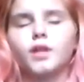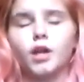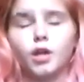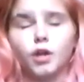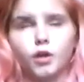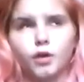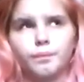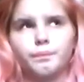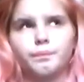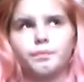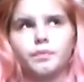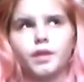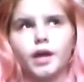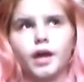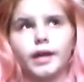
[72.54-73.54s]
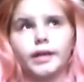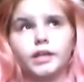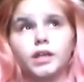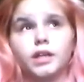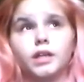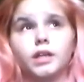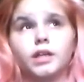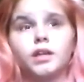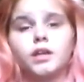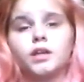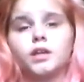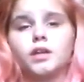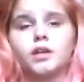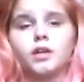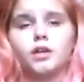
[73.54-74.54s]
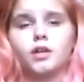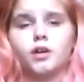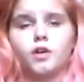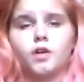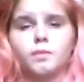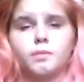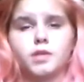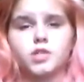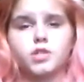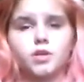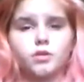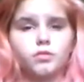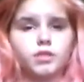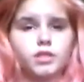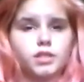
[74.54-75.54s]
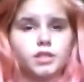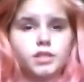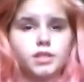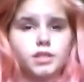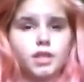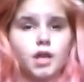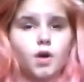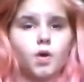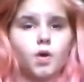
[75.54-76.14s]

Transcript: a lot. I cut on my shoulders,